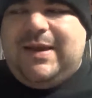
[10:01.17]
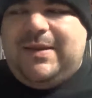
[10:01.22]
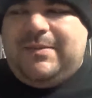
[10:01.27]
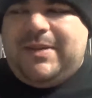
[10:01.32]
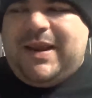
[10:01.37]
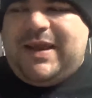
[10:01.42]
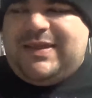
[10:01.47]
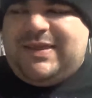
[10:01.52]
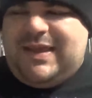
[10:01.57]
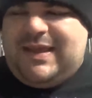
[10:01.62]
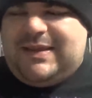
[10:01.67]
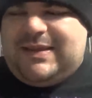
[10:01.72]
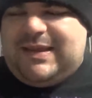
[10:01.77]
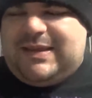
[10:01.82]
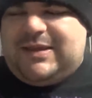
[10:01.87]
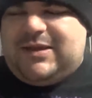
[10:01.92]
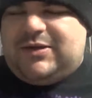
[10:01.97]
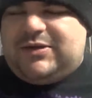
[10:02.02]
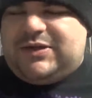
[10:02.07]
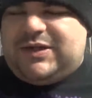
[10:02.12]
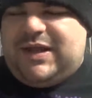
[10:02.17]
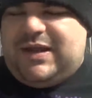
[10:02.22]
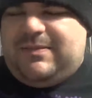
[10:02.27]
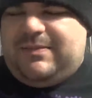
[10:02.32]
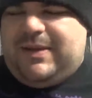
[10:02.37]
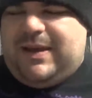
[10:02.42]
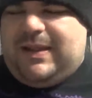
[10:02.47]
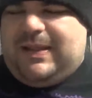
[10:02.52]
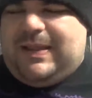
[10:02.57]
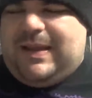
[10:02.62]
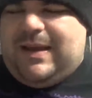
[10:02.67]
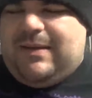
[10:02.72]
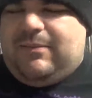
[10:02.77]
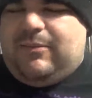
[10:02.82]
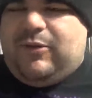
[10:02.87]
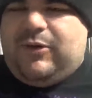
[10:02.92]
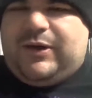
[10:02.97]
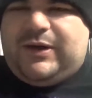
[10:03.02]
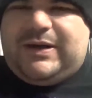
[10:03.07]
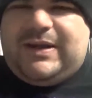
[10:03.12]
but I think that there's going to be a lot more to